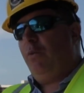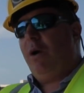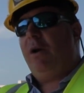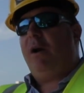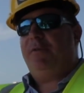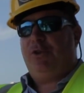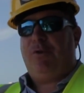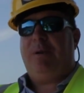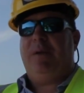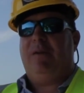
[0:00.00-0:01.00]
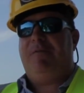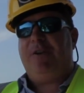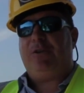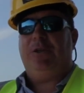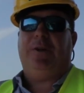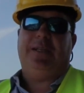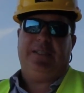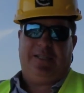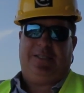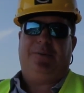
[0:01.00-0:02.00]
runoff treatment filtering
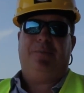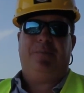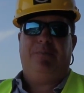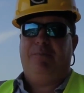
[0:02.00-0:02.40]
system